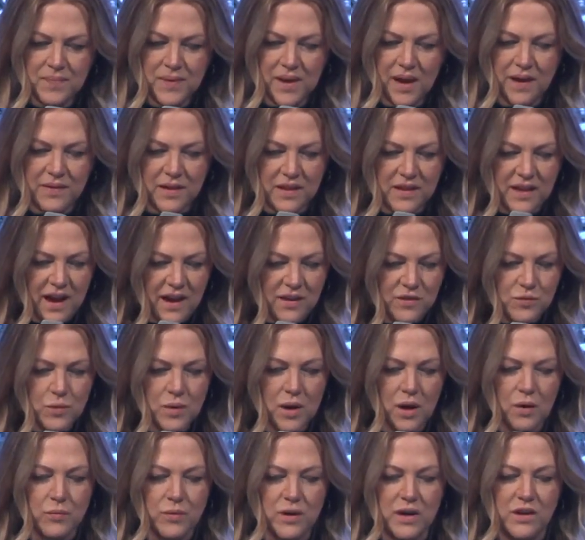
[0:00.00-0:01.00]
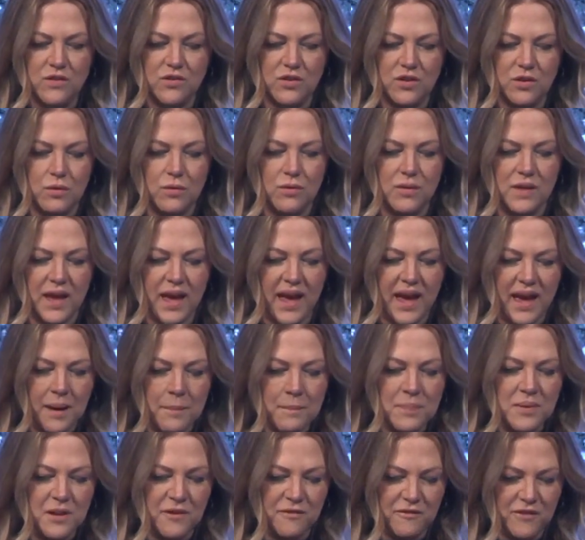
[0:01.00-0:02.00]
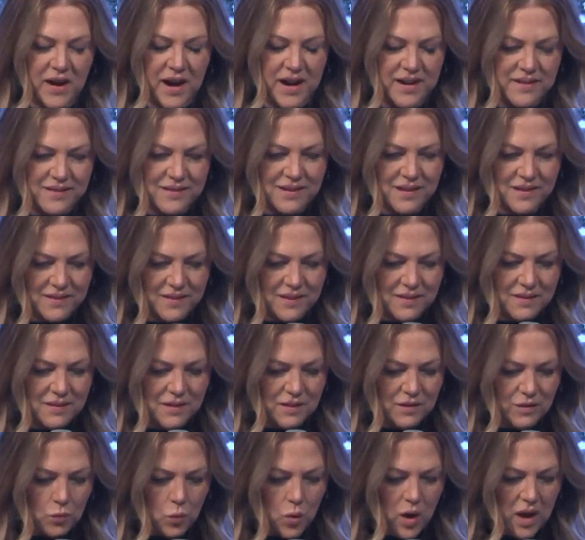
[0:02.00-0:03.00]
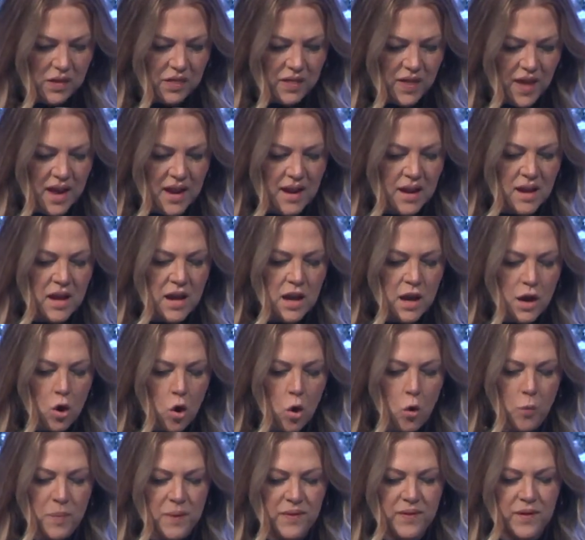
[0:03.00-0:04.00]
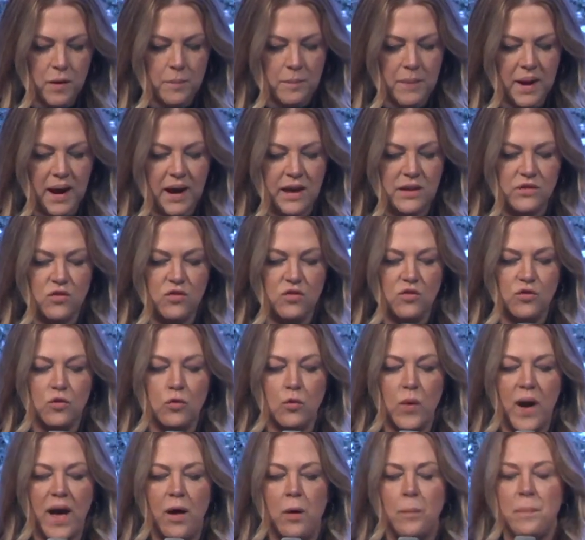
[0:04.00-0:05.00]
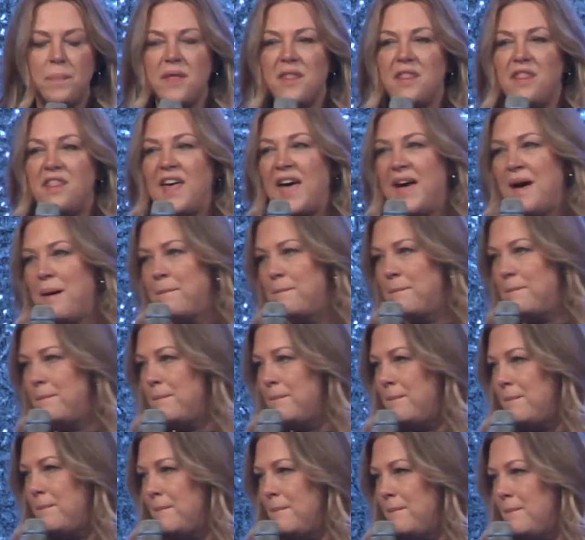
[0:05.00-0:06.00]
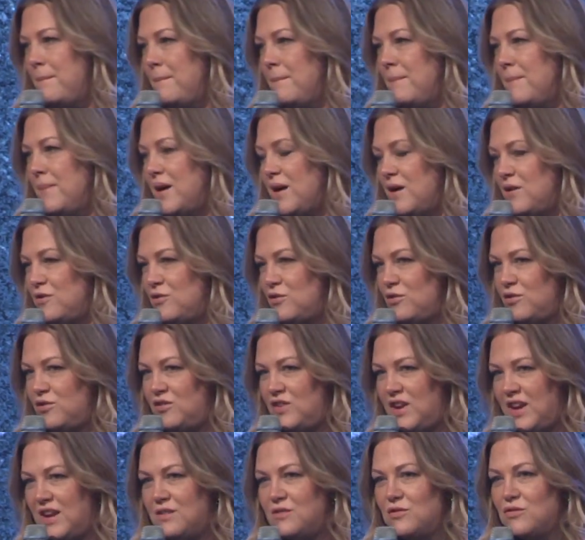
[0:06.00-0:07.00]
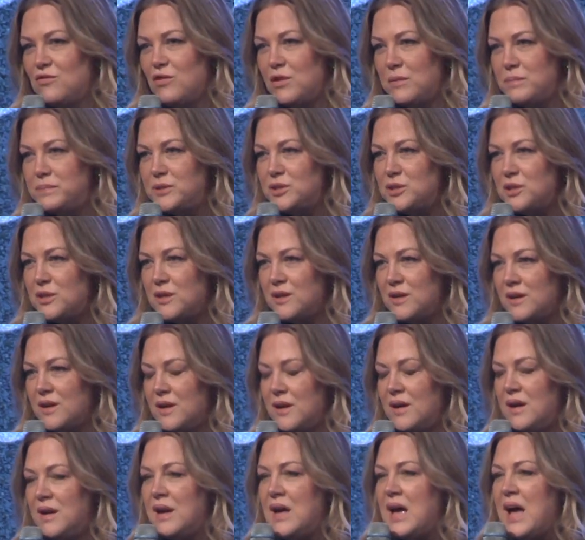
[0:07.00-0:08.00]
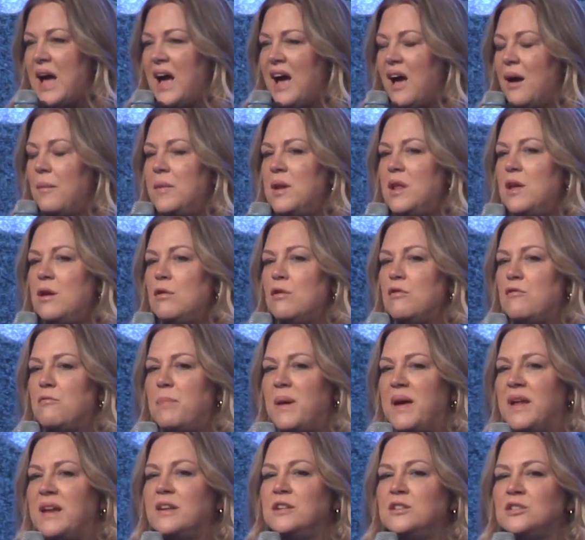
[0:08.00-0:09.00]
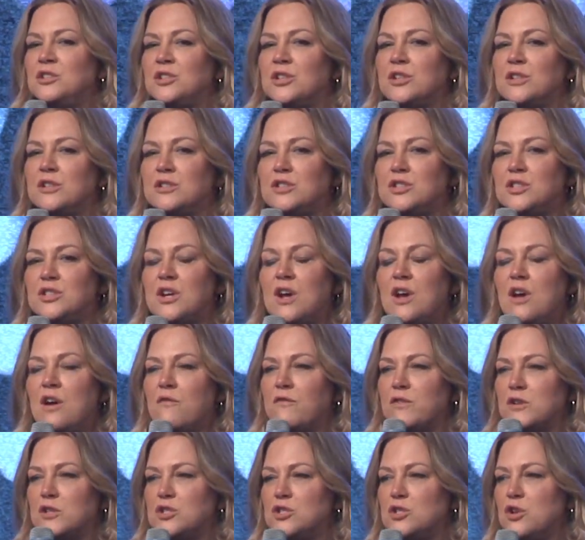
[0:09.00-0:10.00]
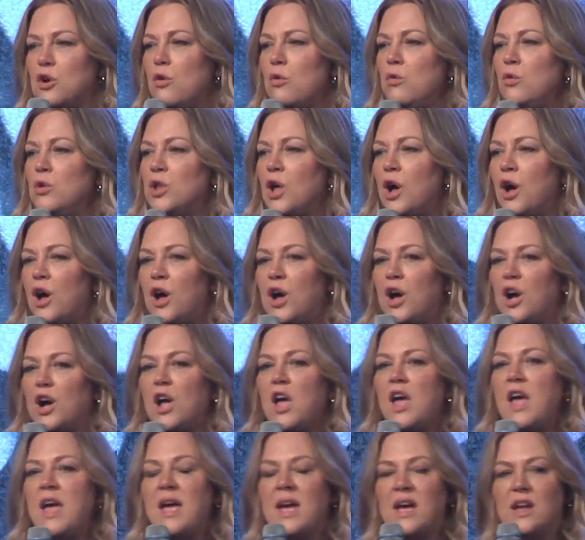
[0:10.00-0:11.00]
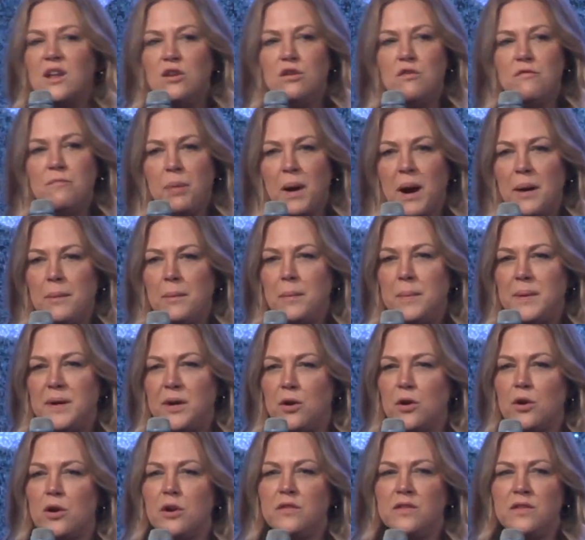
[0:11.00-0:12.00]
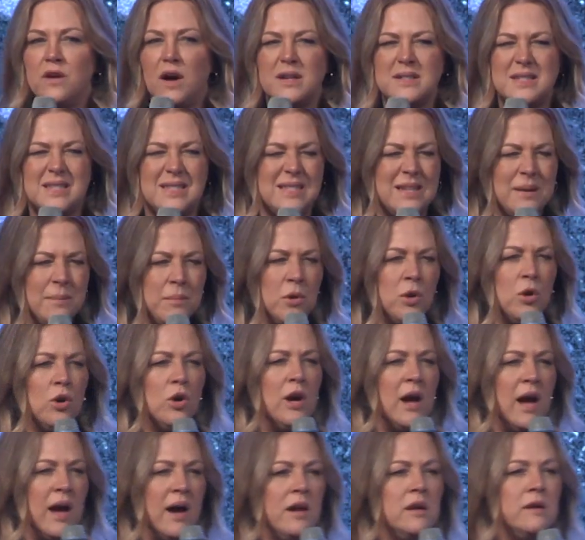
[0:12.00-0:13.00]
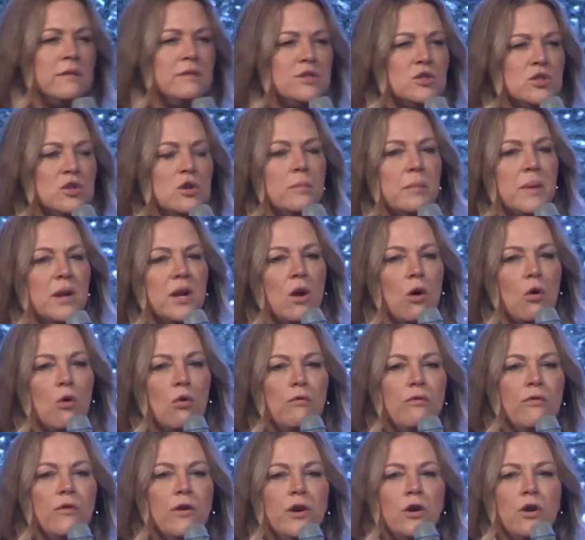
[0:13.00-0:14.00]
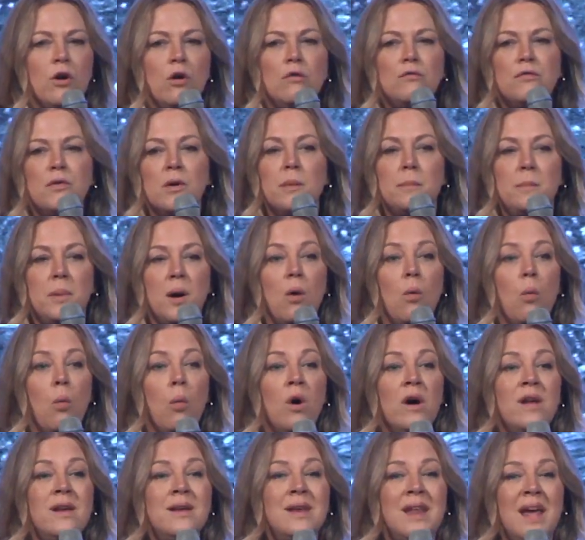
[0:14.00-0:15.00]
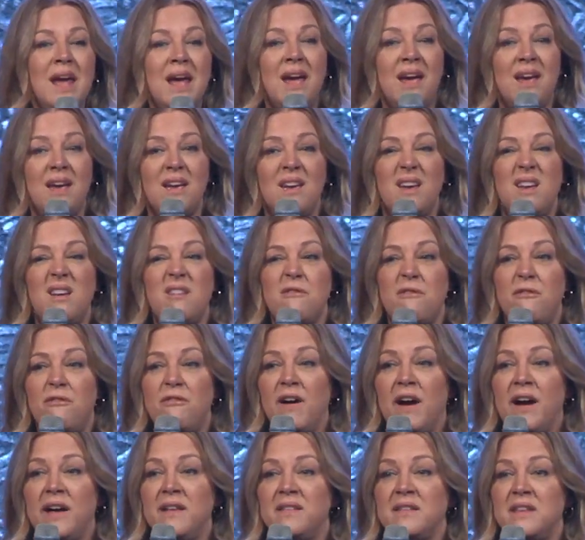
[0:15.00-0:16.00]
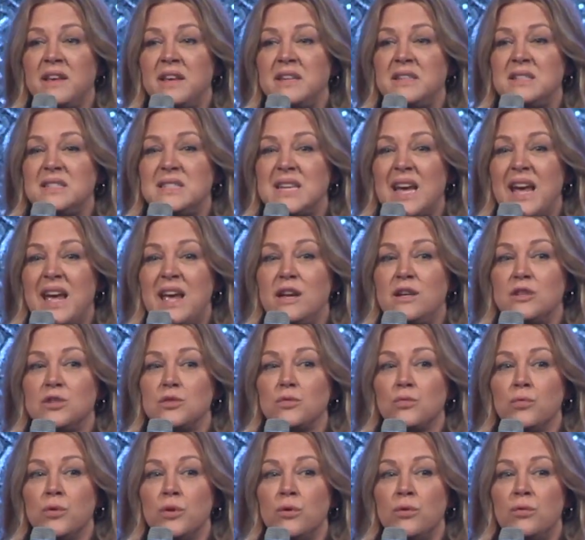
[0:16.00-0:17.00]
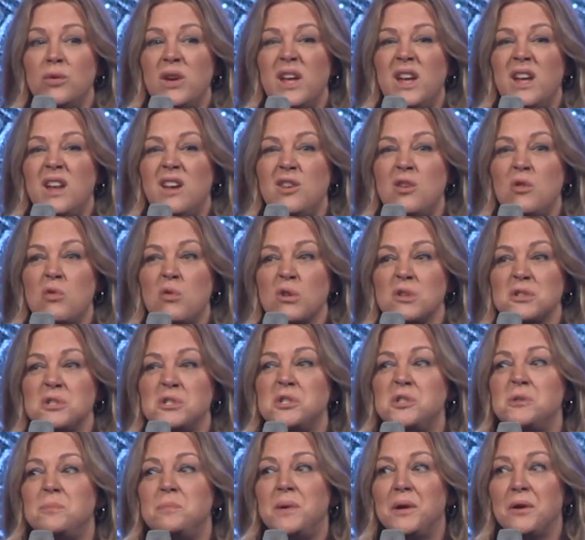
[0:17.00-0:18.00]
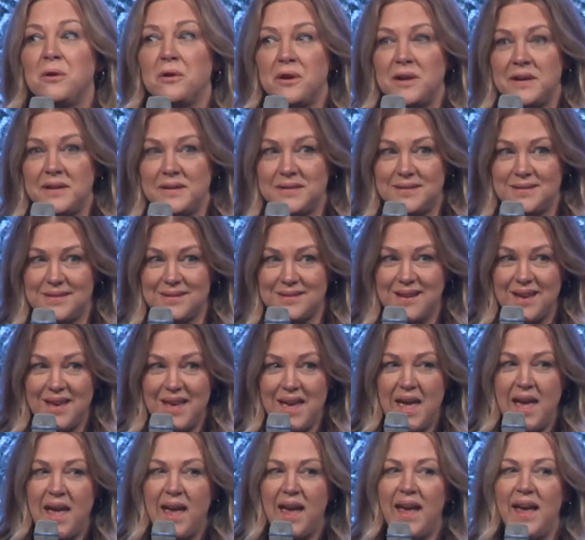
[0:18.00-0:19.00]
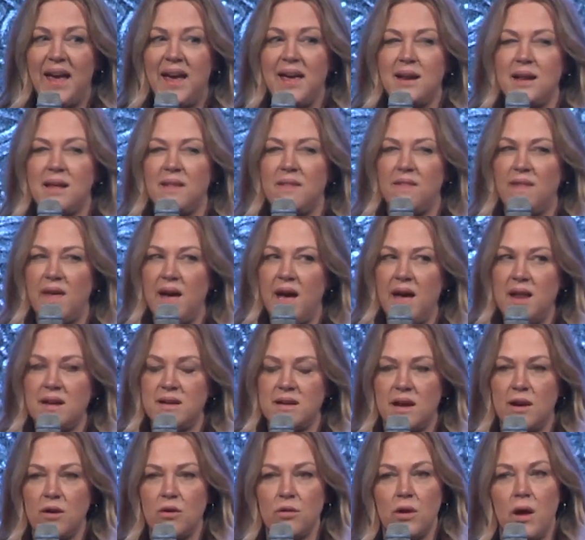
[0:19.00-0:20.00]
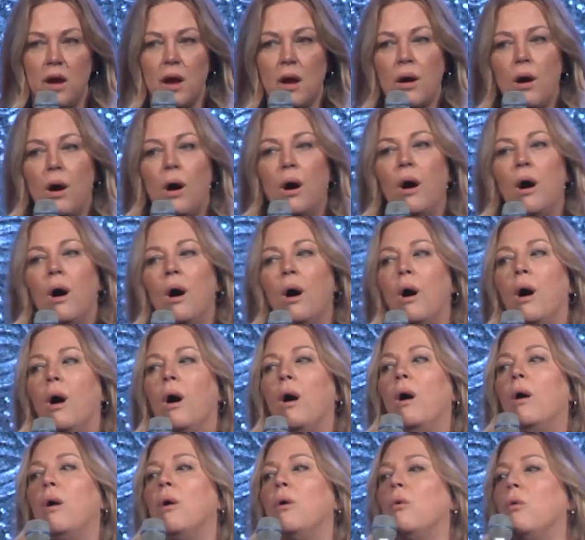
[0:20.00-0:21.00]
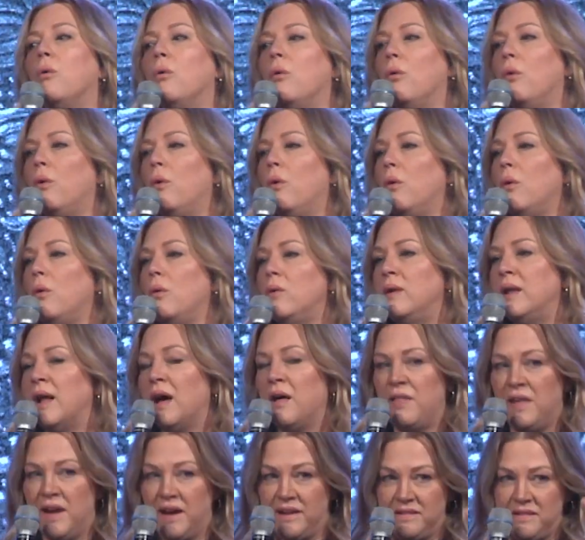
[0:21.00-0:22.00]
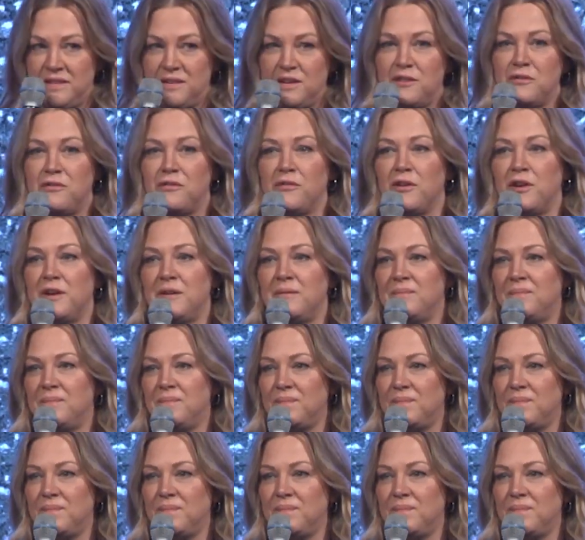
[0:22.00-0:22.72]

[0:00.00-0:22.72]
And the last one I'll read to you, the Amplified, says it this way, "Then he opened their minds to help them understand scripture." How many of you have been in church for so long and you've probably heard a similar kind of sermon over and over, but one day it finally takes root in your spirit. And in that day you're like, oh, now that's different.